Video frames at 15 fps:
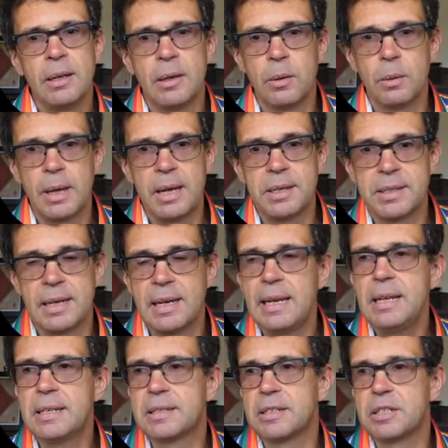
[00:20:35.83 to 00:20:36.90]
Okay, so he
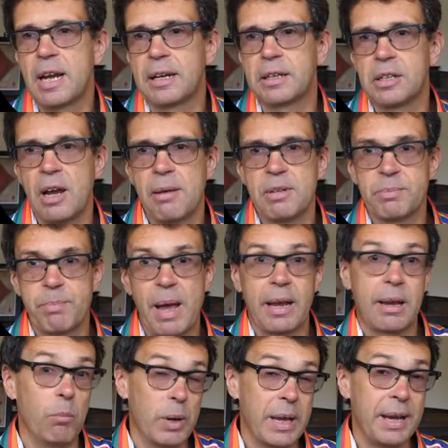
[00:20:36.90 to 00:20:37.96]
leads the jack of diamonds
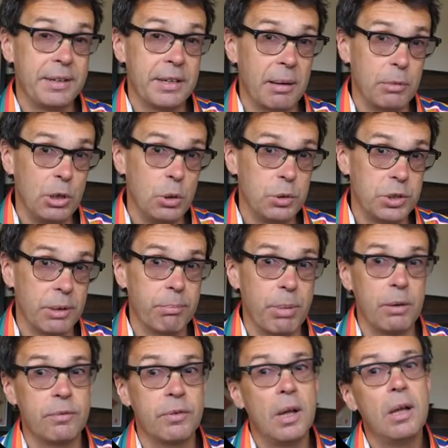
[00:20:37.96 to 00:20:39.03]
back, and we end up losing
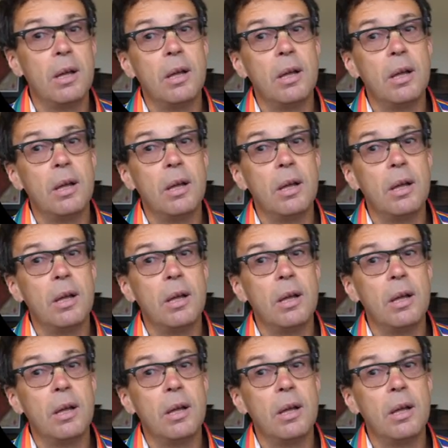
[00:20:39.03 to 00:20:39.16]
both